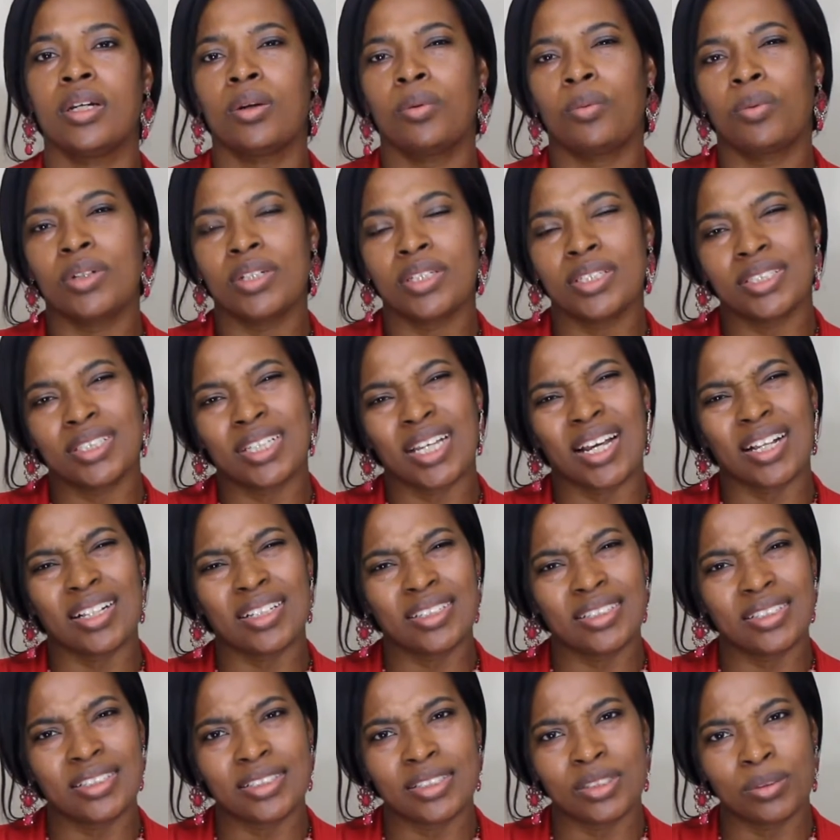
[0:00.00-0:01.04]
What
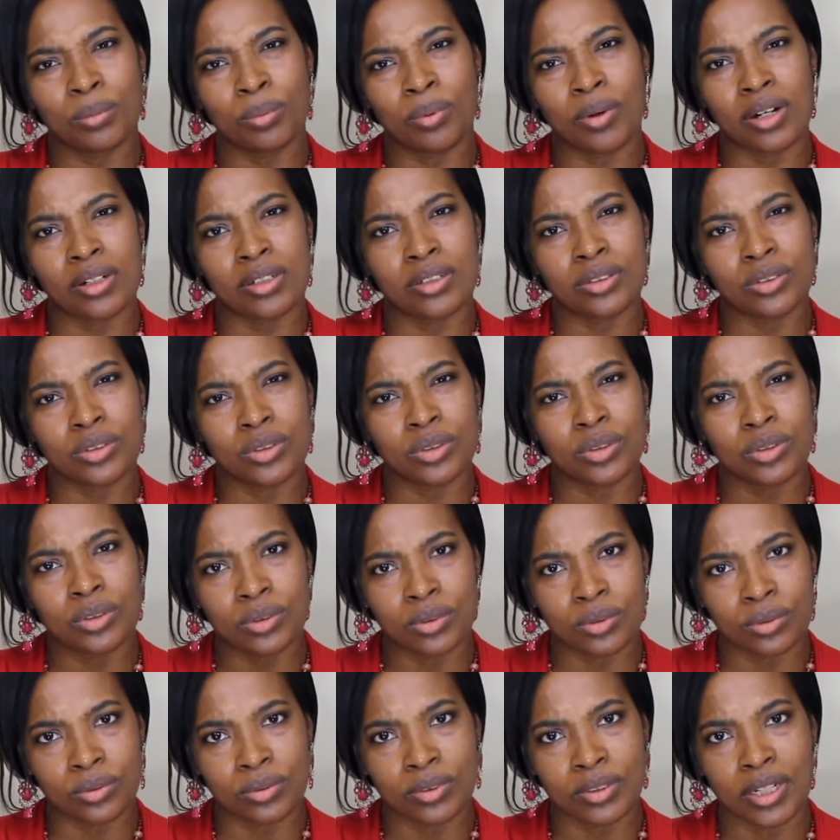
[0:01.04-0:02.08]
exactly does your product
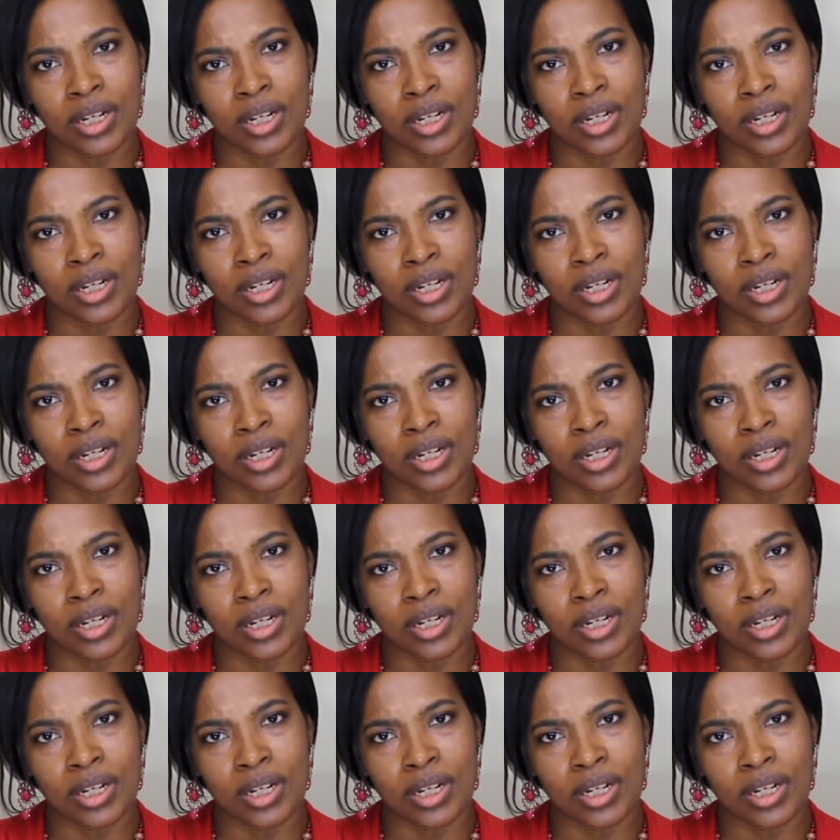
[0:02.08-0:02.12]
do?